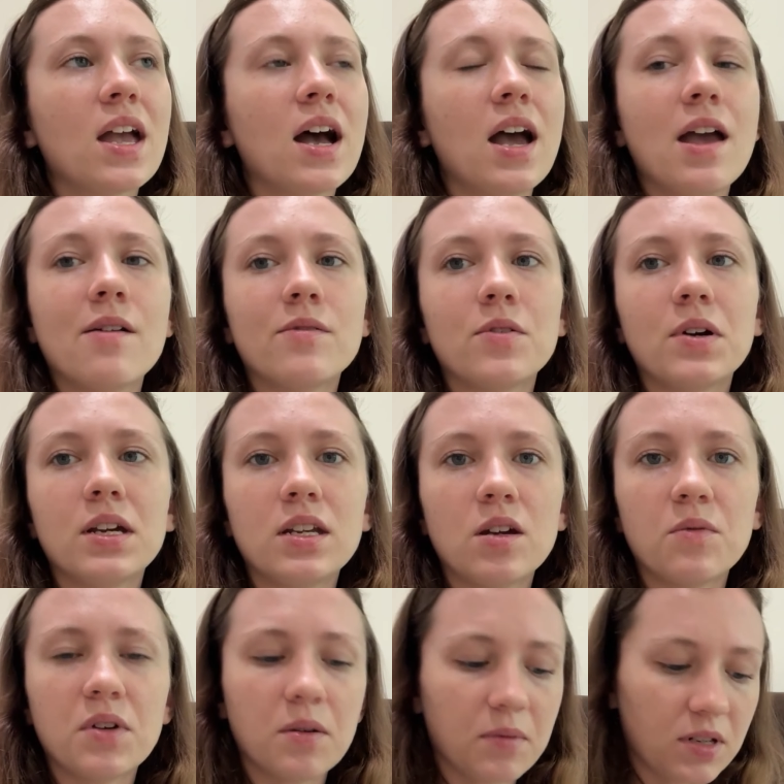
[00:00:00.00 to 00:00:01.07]
I have no idea
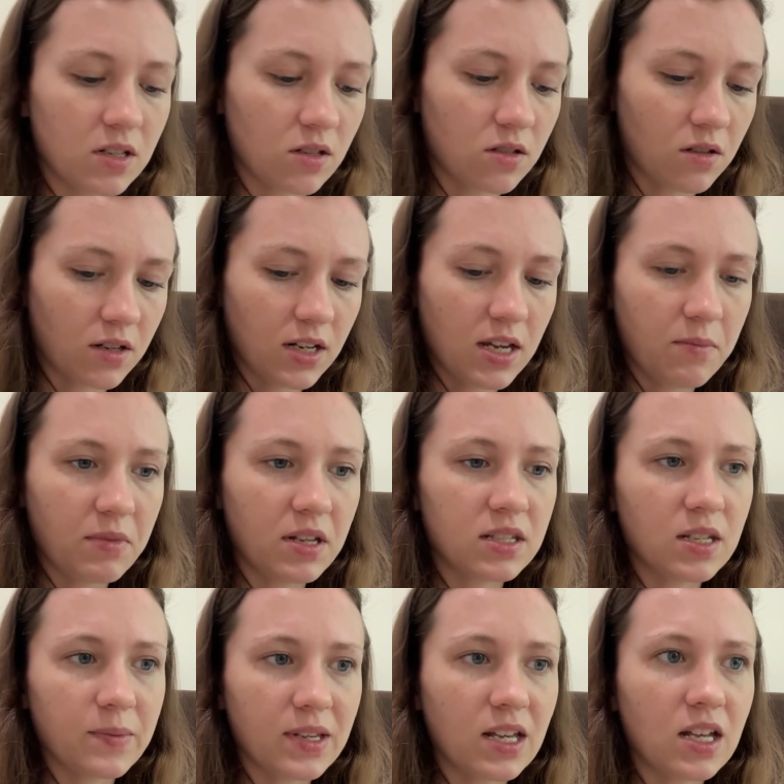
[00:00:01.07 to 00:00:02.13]
when I'm gonna start it, but
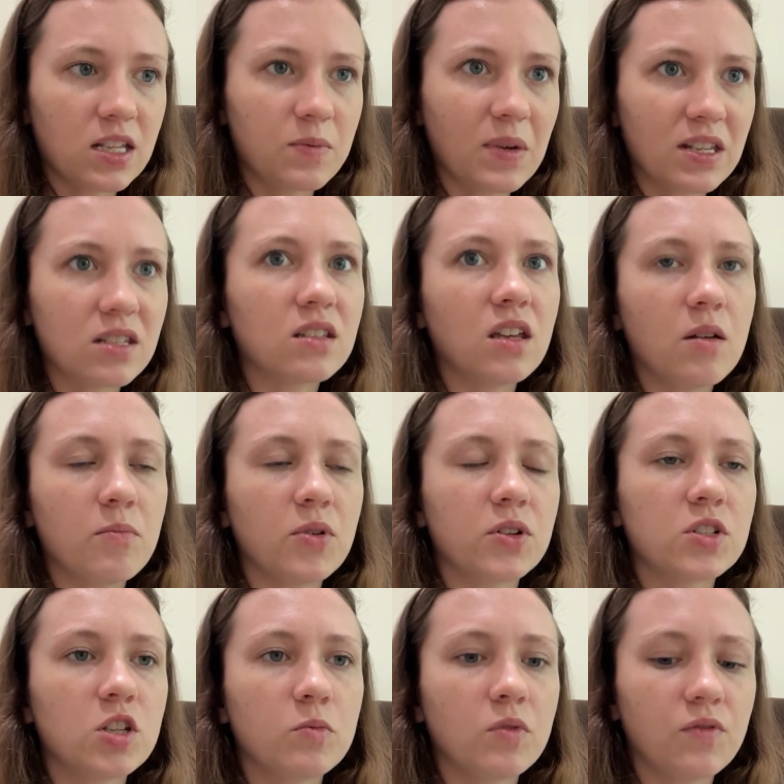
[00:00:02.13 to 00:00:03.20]
it's basically a
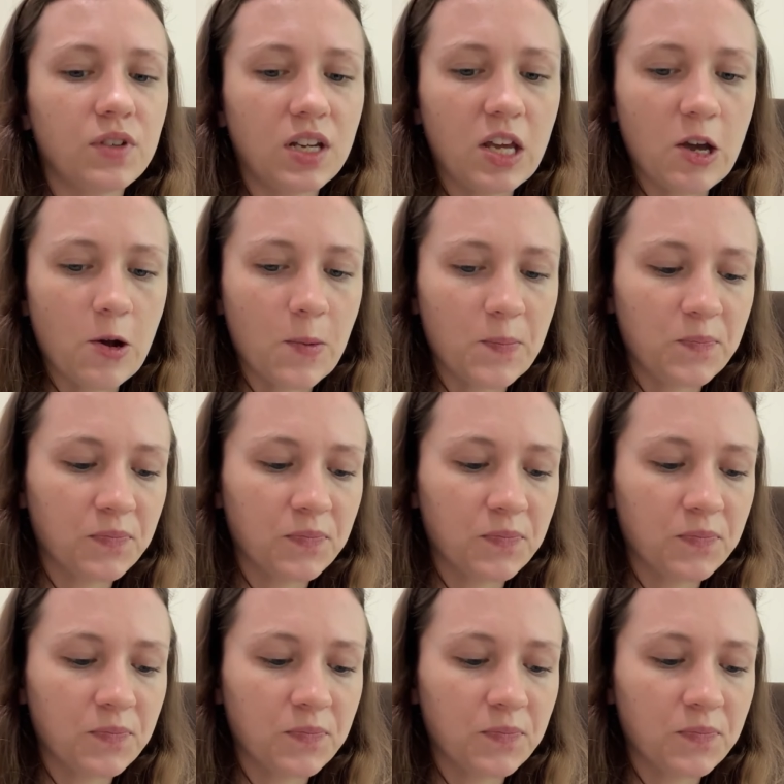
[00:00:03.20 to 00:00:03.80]
booktuber video.